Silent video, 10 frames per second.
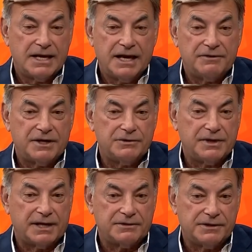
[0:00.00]
And then you
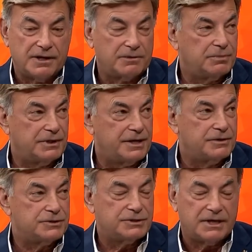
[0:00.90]
got the young
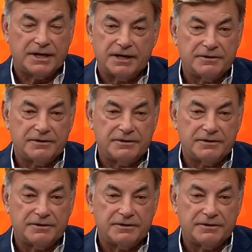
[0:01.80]
players uh,